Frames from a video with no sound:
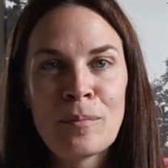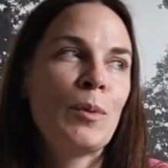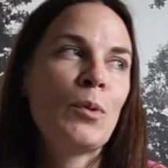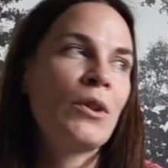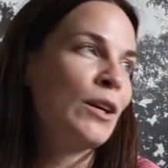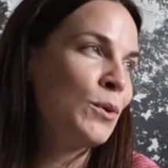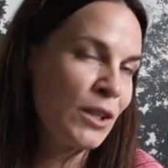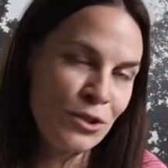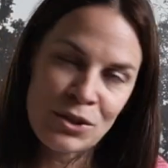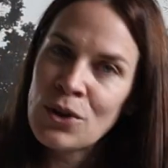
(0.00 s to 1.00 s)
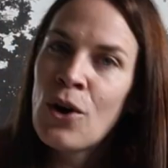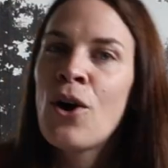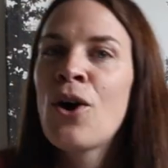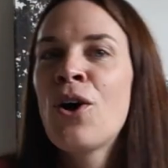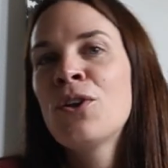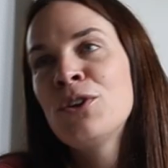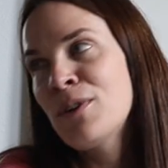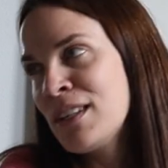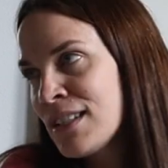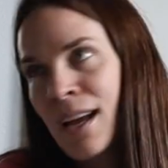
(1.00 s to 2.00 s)
People that you can just call, you
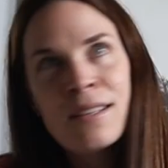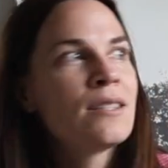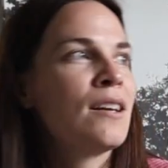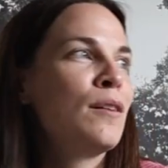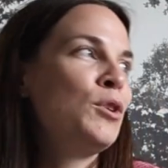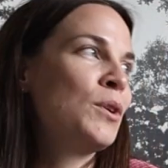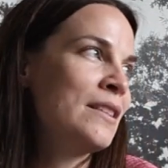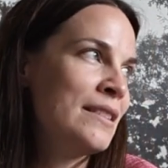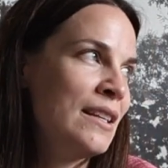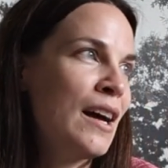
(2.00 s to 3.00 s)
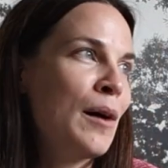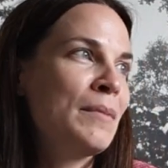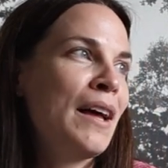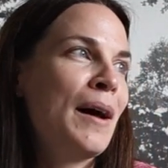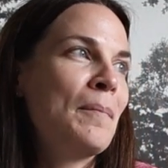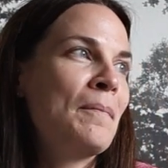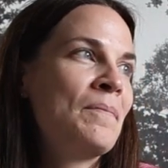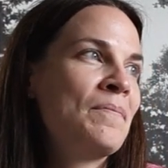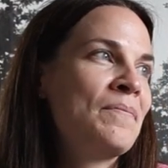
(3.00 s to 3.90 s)
can text them, you can DM them.